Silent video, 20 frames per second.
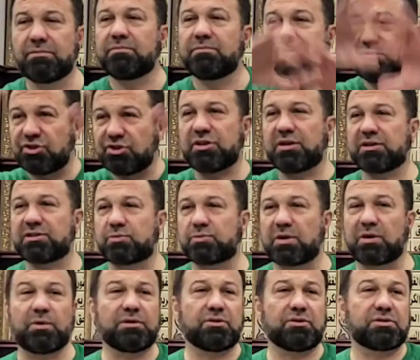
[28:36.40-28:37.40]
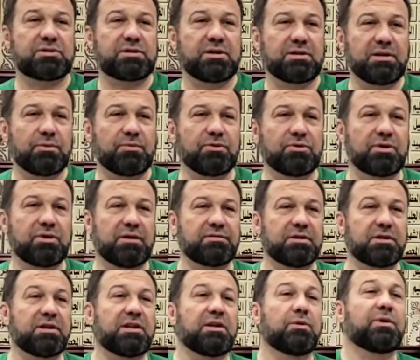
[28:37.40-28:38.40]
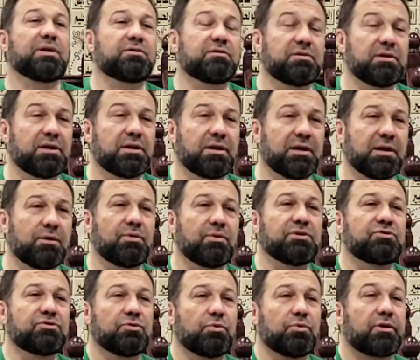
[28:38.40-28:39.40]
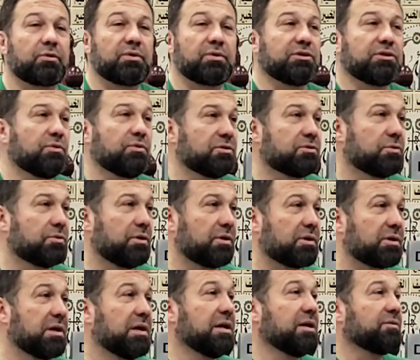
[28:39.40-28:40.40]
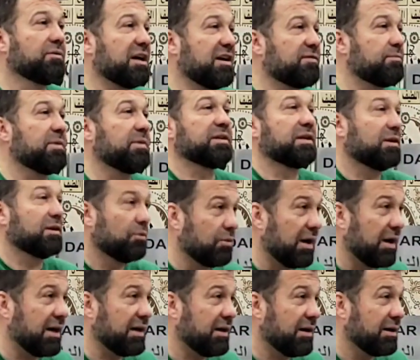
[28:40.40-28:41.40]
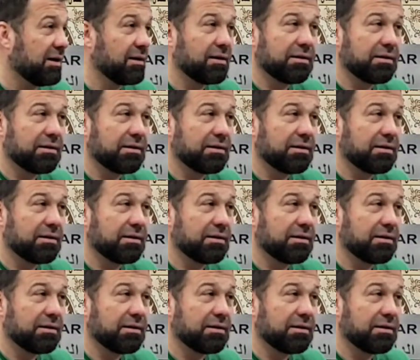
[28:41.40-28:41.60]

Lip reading: Do you respect? Why do you study? I want to have degree. Why do you degree? I want to work. Why do you want to work? To have money. Why?